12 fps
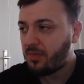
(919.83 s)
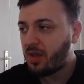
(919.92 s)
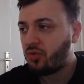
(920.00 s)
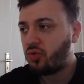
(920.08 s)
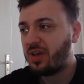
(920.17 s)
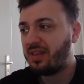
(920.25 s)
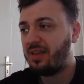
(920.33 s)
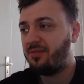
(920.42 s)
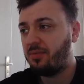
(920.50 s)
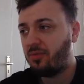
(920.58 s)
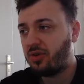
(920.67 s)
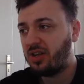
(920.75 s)
to get
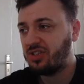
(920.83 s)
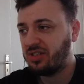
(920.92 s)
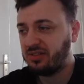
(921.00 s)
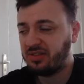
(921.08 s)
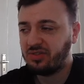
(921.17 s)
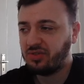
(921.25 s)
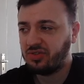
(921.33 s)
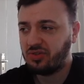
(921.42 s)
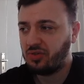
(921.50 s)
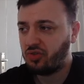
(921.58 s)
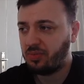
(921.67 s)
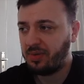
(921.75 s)
even more agility, so it's
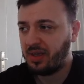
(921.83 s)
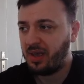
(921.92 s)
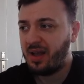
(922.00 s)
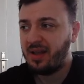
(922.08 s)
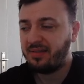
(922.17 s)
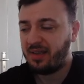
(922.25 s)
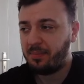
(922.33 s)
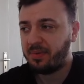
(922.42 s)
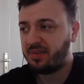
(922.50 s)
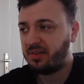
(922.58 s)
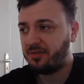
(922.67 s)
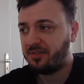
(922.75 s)
going to be
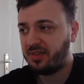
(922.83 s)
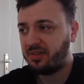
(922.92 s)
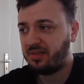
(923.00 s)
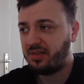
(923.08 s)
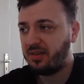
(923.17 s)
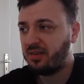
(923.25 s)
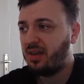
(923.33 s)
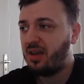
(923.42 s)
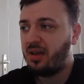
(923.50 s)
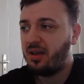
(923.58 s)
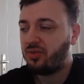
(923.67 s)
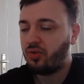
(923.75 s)
10% of 16,
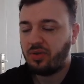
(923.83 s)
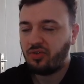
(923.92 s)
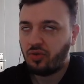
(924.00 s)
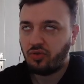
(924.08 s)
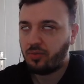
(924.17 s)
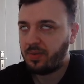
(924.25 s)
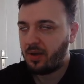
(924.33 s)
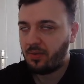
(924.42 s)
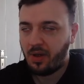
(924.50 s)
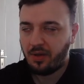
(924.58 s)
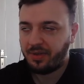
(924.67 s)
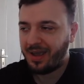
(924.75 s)
so it's going to be
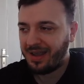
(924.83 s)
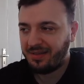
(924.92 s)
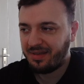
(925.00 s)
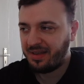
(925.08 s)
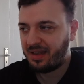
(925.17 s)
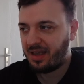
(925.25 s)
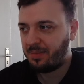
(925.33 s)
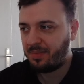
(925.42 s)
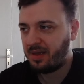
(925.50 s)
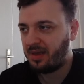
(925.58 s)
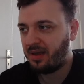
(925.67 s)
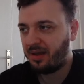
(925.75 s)
around 18
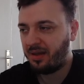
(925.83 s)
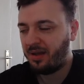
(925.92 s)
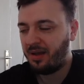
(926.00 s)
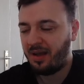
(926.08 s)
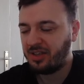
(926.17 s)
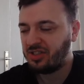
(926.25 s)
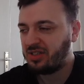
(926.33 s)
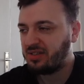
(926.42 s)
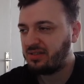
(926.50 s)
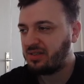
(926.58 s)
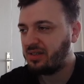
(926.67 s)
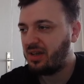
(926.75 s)
AP
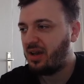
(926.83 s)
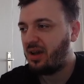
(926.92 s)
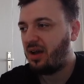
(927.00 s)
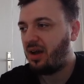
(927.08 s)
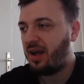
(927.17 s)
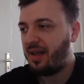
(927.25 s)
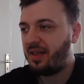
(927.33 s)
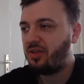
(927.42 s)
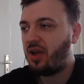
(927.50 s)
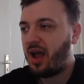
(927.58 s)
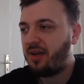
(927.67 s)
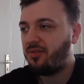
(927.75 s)
agility, and then
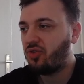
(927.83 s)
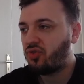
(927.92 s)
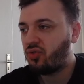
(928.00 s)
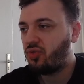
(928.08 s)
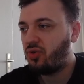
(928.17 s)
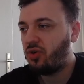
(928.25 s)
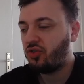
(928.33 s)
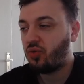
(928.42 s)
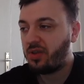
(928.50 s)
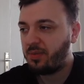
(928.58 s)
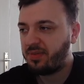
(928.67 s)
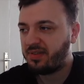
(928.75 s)
you have also
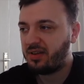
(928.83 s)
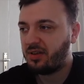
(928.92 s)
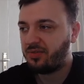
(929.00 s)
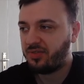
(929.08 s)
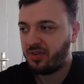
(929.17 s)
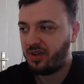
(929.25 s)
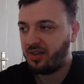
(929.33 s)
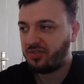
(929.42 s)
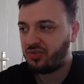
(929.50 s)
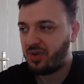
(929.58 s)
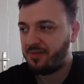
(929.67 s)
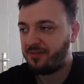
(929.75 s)
20% of
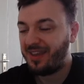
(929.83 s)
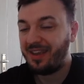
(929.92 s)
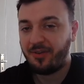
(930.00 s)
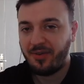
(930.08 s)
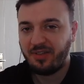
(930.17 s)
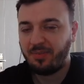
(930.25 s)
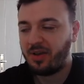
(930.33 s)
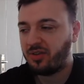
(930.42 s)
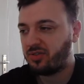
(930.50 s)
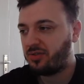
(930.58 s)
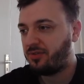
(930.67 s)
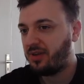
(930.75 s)
strength increase
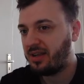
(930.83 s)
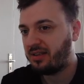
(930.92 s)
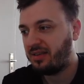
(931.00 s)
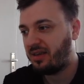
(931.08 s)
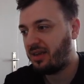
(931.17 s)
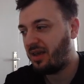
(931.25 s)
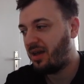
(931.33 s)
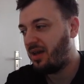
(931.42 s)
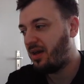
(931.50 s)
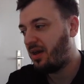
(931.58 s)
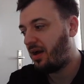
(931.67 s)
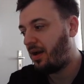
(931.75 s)
because of like the
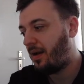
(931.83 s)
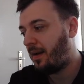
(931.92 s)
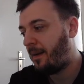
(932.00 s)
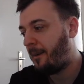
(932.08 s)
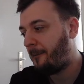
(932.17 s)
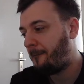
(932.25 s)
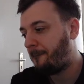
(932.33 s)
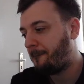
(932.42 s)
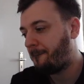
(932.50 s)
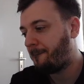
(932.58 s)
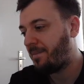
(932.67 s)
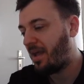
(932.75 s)

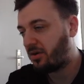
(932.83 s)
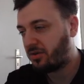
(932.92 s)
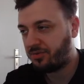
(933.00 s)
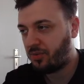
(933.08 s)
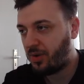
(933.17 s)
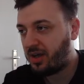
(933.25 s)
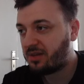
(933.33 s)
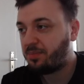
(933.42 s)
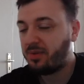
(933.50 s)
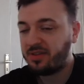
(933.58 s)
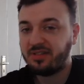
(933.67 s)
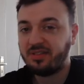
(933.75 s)
Heart of the Wild,
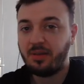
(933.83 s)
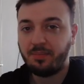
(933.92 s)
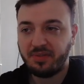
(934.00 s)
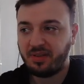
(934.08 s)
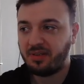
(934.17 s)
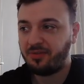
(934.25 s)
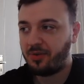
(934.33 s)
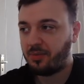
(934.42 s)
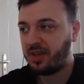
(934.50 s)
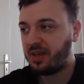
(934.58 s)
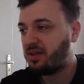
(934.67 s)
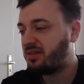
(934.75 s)
plus a 10% from
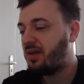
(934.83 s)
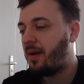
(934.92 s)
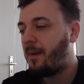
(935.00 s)
Kings.